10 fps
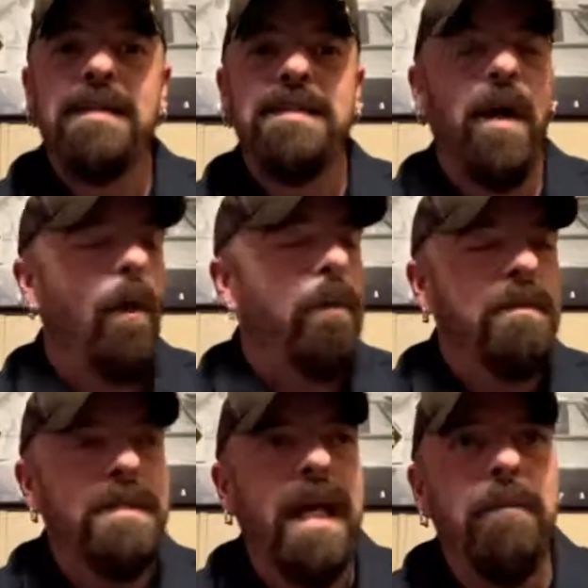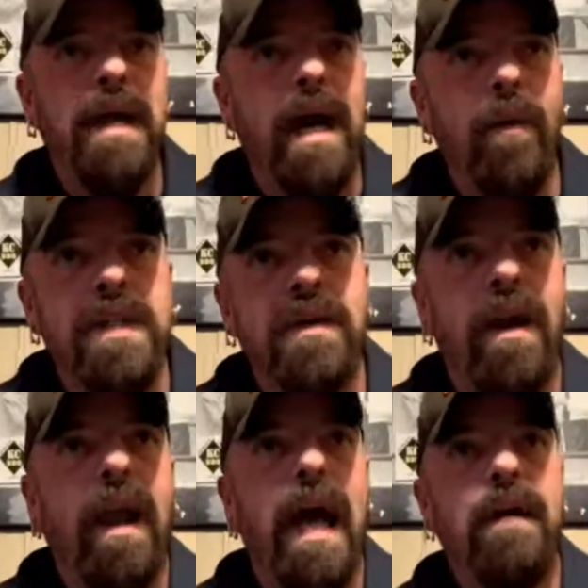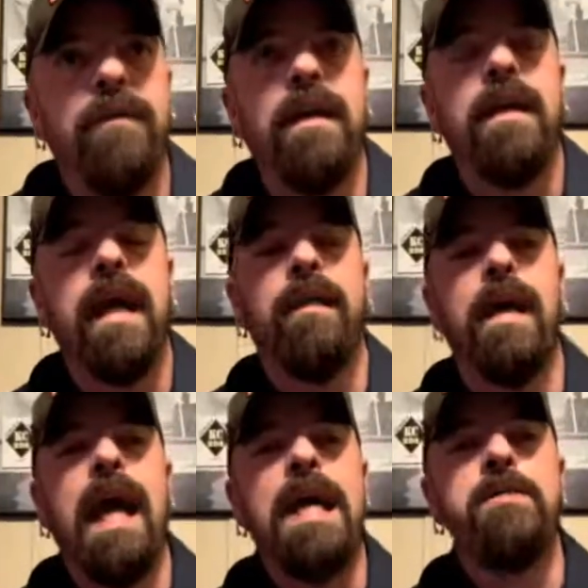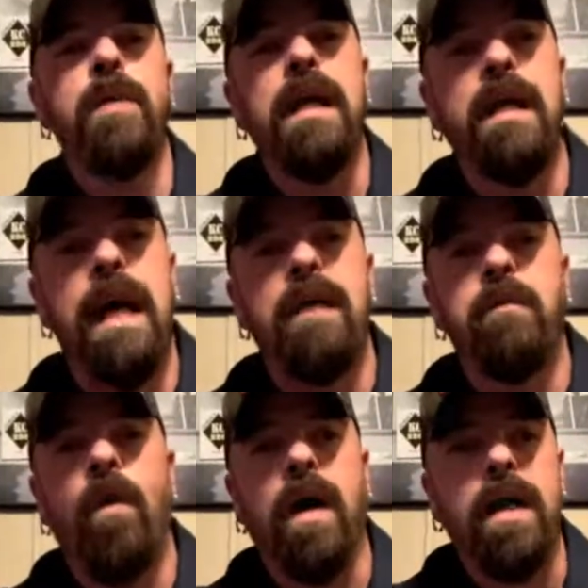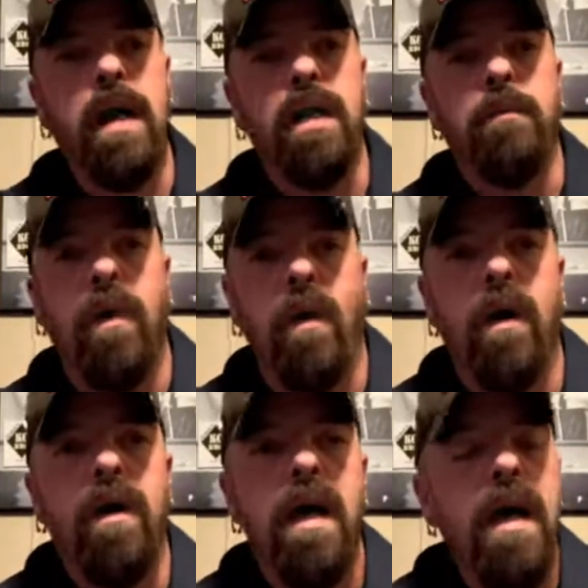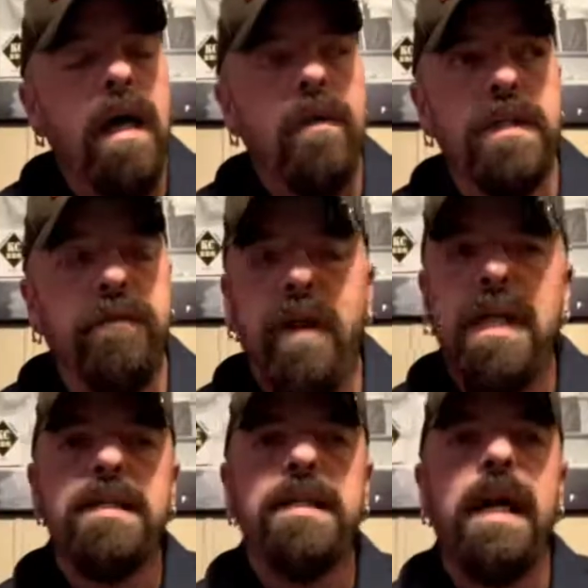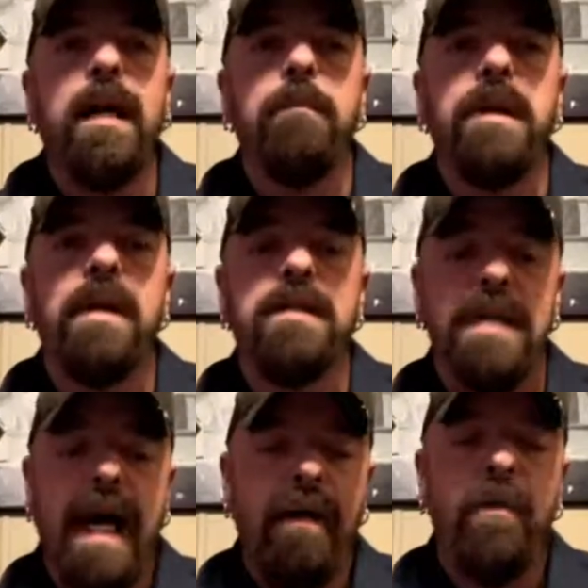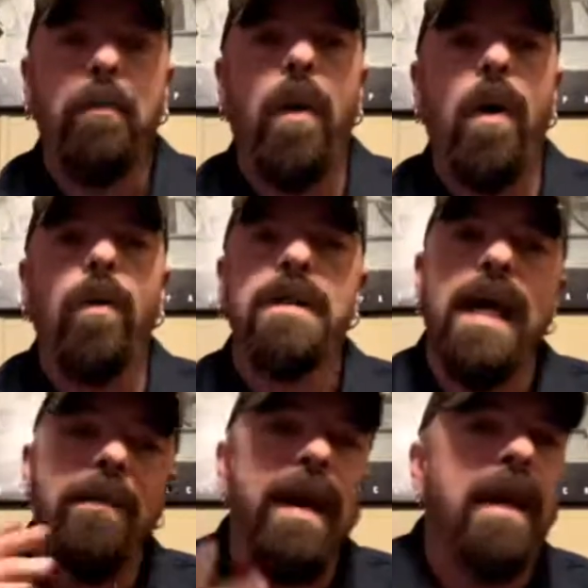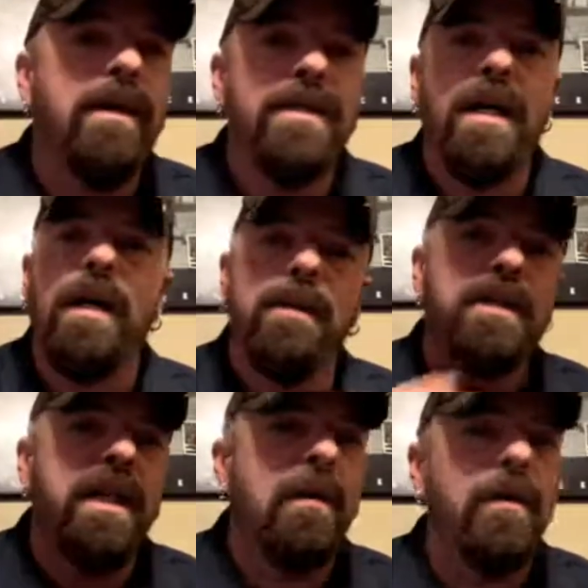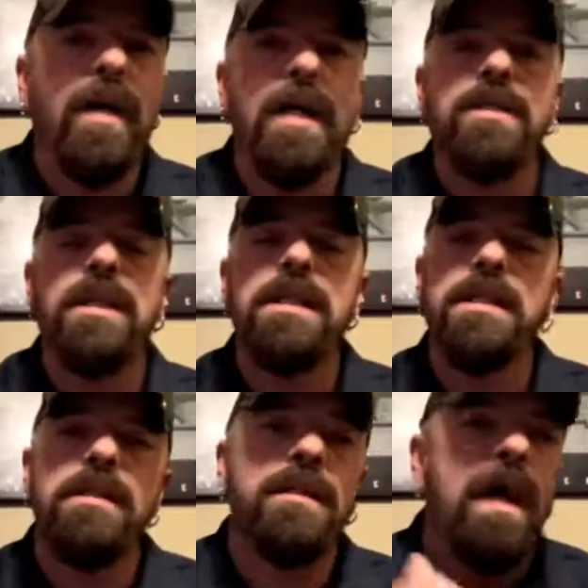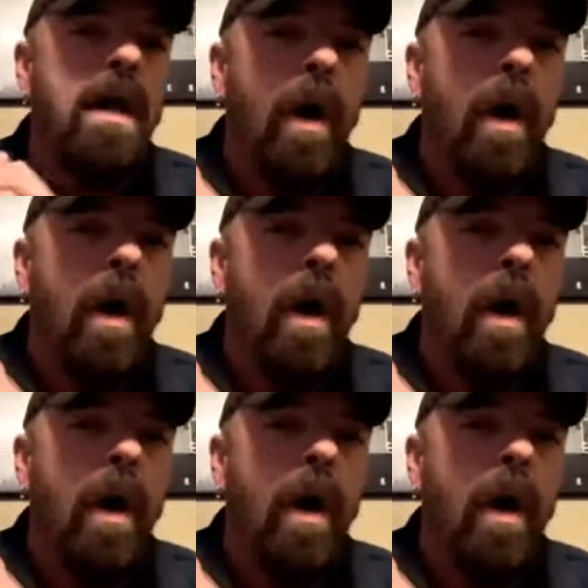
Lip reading: So Skip and I, we started laughing. And then as we left, walking out of the bar, it was the funniest thing because half the bar was, hey, man, good job, congratulations.